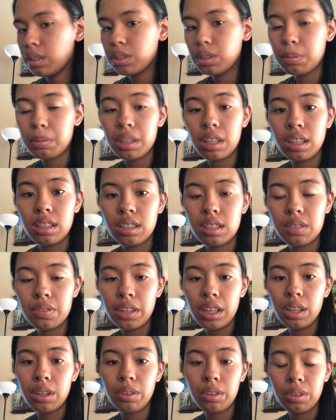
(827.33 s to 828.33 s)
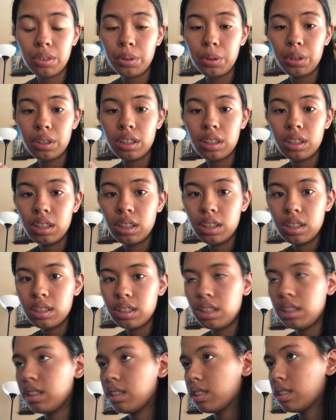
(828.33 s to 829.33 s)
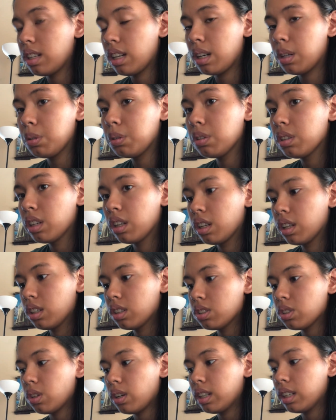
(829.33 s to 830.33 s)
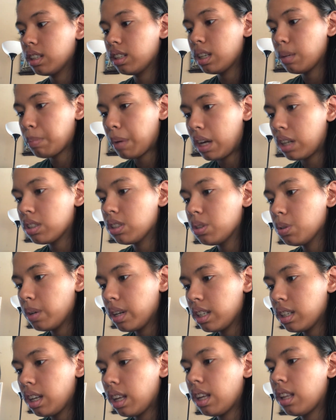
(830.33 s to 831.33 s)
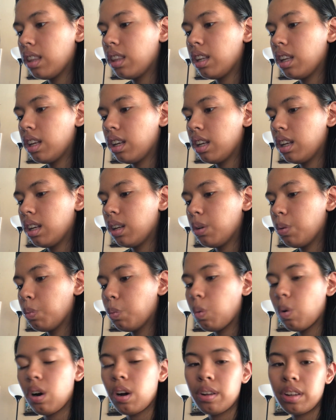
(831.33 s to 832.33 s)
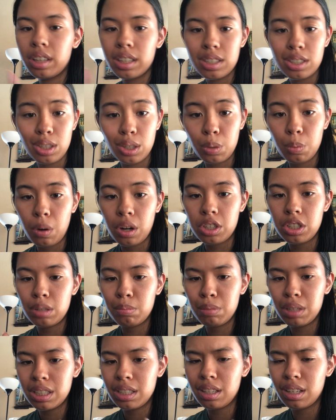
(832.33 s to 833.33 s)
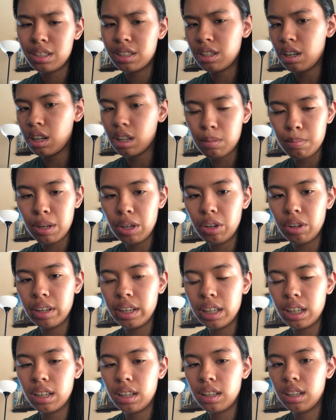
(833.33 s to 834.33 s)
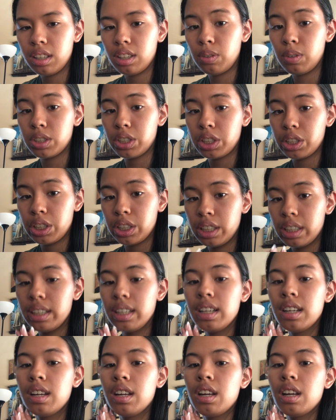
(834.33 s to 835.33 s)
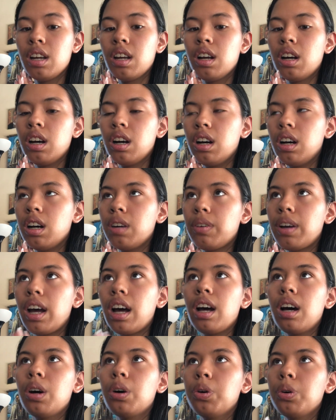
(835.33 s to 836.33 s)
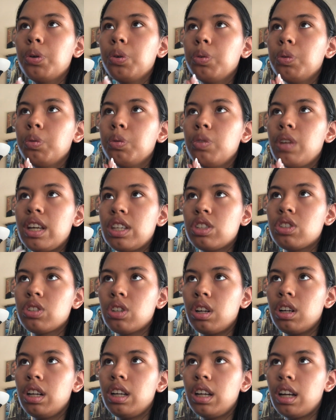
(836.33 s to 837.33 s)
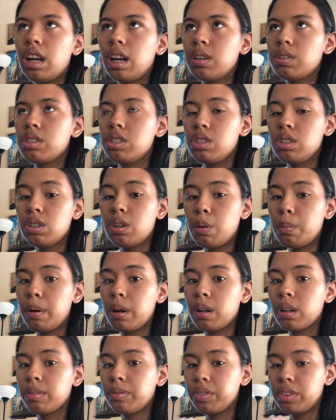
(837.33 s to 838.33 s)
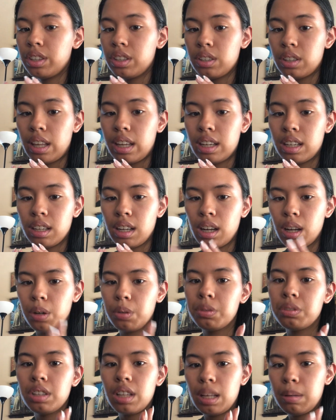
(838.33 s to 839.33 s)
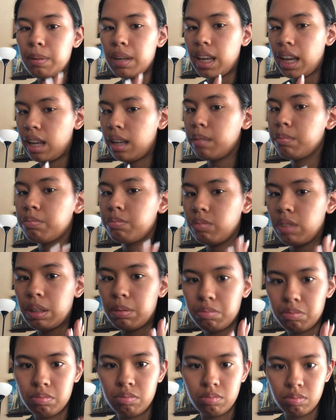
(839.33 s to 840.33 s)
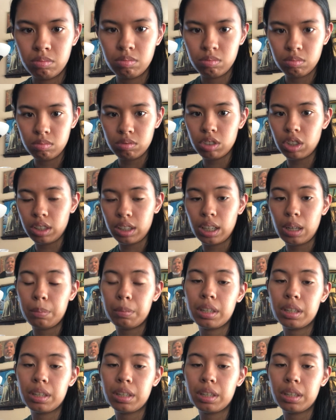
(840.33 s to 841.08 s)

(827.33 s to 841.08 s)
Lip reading: So I'm gonna end this video real quick in this now, so I can get back to it, and then continue watching BTS documentary, The Return, of how they started, how to go back, how do they became starting out.